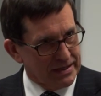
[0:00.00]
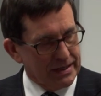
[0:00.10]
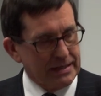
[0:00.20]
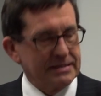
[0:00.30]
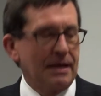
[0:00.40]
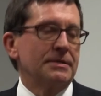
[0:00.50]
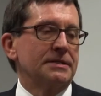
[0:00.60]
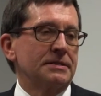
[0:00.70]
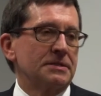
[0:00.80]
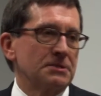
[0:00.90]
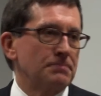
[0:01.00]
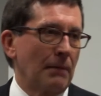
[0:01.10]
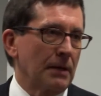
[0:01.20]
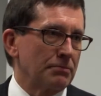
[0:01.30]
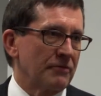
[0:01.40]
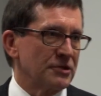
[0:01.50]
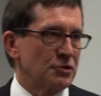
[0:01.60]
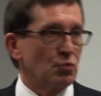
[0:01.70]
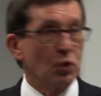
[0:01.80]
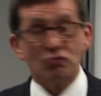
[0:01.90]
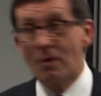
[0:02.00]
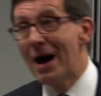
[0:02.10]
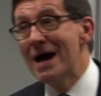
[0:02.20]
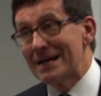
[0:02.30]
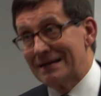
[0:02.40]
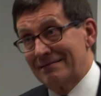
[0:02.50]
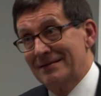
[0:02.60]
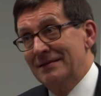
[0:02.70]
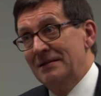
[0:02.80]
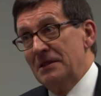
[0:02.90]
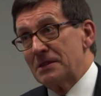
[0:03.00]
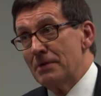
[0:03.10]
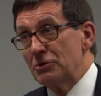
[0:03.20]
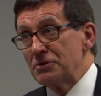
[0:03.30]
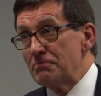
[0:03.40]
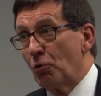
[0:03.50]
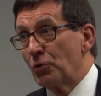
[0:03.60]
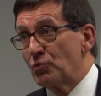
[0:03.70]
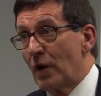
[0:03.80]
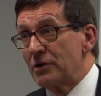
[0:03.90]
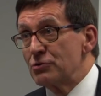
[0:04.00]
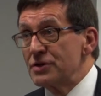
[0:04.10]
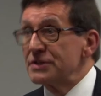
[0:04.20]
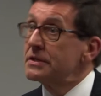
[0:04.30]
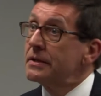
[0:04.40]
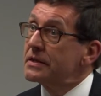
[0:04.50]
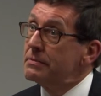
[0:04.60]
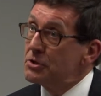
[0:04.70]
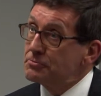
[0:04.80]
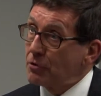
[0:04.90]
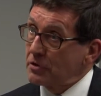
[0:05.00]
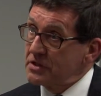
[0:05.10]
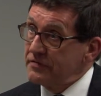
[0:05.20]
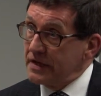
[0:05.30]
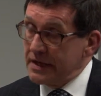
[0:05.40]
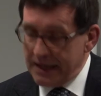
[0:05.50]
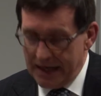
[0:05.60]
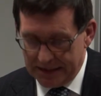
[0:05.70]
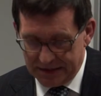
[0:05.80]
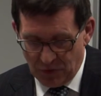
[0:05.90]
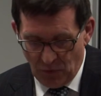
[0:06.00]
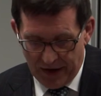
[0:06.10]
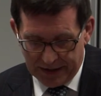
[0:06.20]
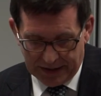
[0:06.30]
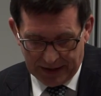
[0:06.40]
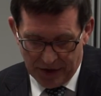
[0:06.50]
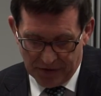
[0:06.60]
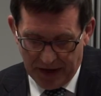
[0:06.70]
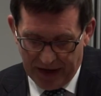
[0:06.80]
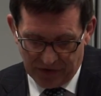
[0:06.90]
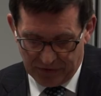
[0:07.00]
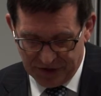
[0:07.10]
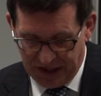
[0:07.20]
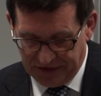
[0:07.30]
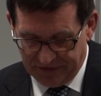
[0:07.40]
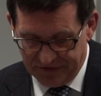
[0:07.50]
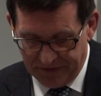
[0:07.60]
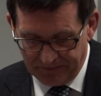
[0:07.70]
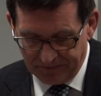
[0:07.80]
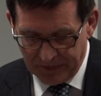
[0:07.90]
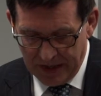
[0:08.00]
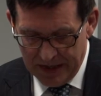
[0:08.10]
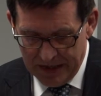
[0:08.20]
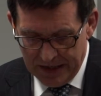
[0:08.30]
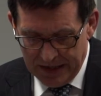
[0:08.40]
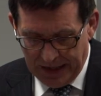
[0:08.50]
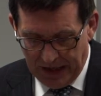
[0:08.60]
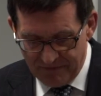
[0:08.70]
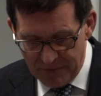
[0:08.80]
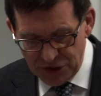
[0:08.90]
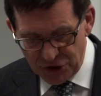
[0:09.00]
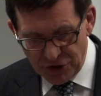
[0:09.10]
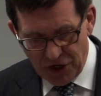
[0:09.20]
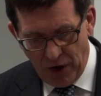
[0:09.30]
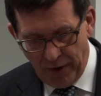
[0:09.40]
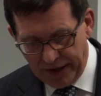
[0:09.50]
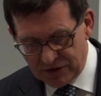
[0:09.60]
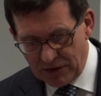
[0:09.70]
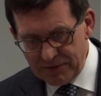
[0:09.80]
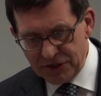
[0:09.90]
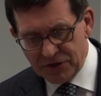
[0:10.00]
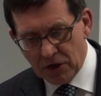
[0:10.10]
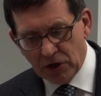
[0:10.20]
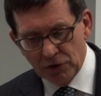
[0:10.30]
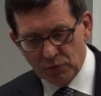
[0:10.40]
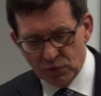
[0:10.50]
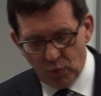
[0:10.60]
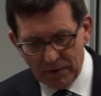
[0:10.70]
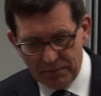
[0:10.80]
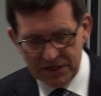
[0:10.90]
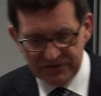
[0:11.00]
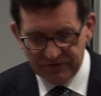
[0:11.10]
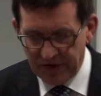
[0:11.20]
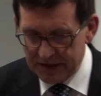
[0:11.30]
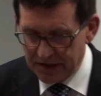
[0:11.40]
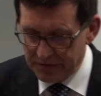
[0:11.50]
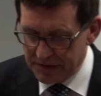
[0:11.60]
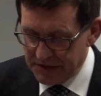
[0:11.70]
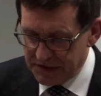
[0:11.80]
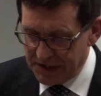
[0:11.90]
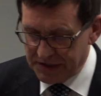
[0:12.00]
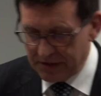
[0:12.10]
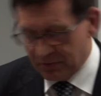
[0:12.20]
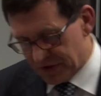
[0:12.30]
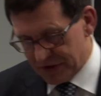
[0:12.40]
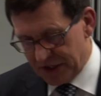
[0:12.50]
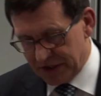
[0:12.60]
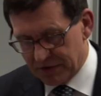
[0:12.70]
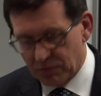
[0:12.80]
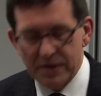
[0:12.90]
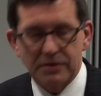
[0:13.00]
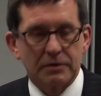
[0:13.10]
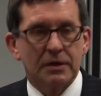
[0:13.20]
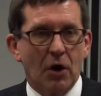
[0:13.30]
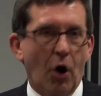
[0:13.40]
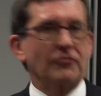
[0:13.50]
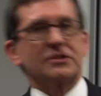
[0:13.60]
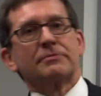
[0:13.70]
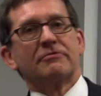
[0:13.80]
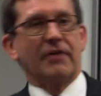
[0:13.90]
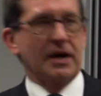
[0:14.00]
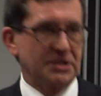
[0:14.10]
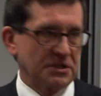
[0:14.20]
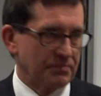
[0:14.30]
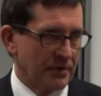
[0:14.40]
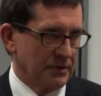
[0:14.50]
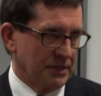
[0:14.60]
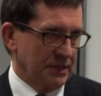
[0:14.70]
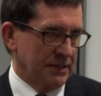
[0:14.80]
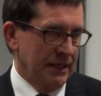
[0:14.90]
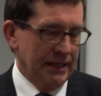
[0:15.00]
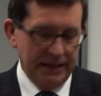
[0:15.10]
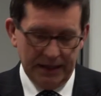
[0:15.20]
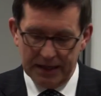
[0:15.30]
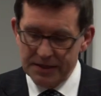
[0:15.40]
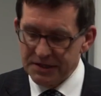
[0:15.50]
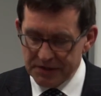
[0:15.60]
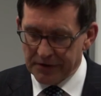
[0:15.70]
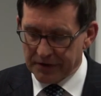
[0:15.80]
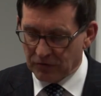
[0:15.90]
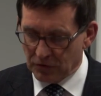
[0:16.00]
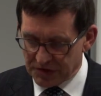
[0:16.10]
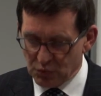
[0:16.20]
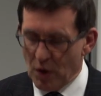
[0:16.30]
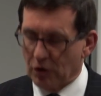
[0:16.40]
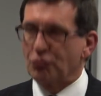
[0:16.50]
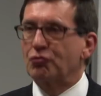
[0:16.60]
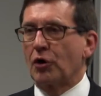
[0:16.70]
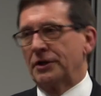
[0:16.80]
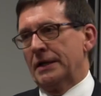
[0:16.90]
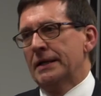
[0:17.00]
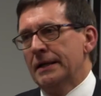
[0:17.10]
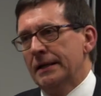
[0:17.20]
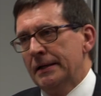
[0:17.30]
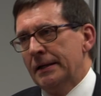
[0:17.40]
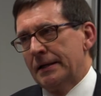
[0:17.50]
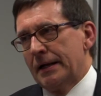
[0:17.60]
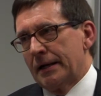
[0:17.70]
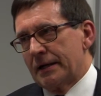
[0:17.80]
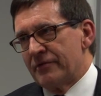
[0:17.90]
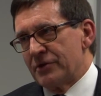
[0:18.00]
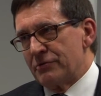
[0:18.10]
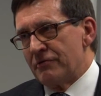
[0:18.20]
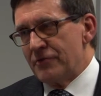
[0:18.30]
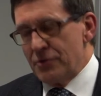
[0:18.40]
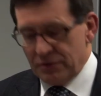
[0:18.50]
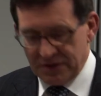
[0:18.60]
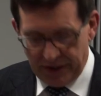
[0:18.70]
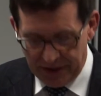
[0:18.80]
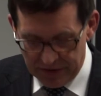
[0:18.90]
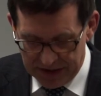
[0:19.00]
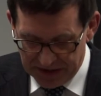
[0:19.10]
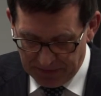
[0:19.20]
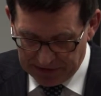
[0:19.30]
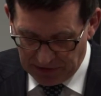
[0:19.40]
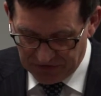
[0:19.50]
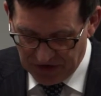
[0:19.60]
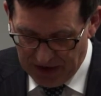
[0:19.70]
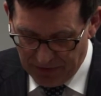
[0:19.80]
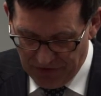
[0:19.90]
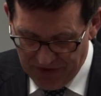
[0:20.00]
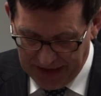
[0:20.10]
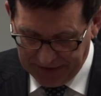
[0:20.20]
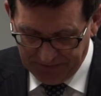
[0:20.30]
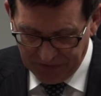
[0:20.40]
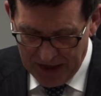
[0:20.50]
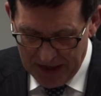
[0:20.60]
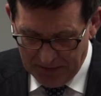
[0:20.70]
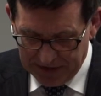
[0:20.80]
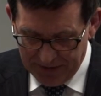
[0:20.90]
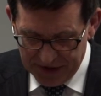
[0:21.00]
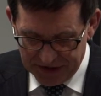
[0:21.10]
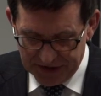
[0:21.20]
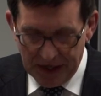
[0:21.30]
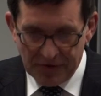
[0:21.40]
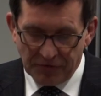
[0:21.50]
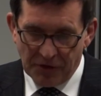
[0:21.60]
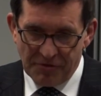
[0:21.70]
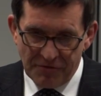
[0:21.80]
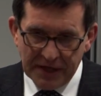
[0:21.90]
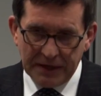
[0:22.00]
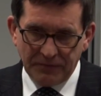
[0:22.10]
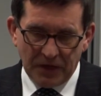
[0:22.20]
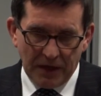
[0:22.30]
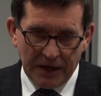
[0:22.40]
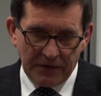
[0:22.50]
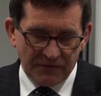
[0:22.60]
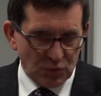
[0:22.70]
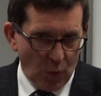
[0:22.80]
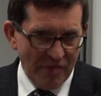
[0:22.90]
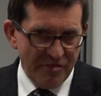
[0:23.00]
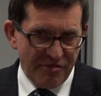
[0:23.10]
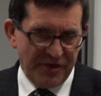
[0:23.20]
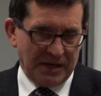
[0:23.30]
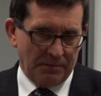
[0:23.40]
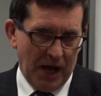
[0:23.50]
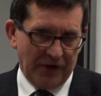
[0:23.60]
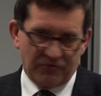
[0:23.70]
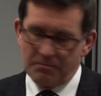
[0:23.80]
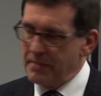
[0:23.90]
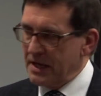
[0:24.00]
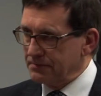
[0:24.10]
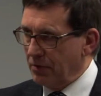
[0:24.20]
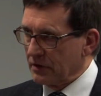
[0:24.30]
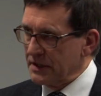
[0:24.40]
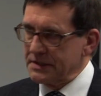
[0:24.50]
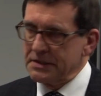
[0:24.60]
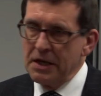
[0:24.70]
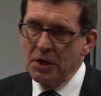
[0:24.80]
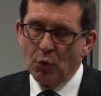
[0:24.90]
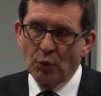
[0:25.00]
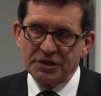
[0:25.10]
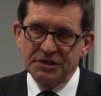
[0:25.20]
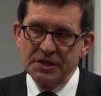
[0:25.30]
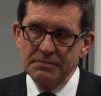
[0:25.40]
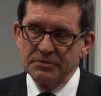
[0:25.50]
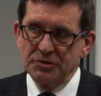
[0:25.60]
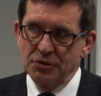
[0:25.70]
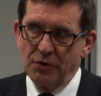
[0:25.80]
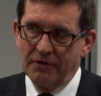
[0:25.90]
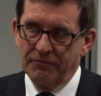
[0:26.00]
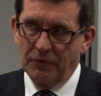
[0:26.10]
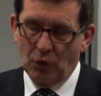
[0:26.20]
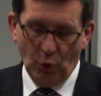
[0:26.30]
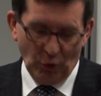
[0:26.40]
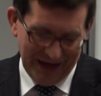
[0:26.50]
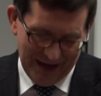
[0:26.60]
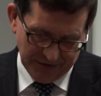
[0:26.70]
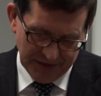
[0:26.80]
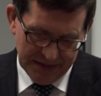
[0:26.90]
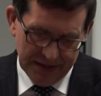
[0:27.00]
In some instances, public provision will remain the most important way to do this, the most productivity enhancing way, let alone other objectives. I've mentioned COAG, so let me just conclude with one piece of advice. It was suggested that we could offer some advice to the process. In this area, of course, it's well trodden, given the review, and so I don't need to spend a lot of time on that. But let me just say that there's one thing apart from base politics which seems to have caught out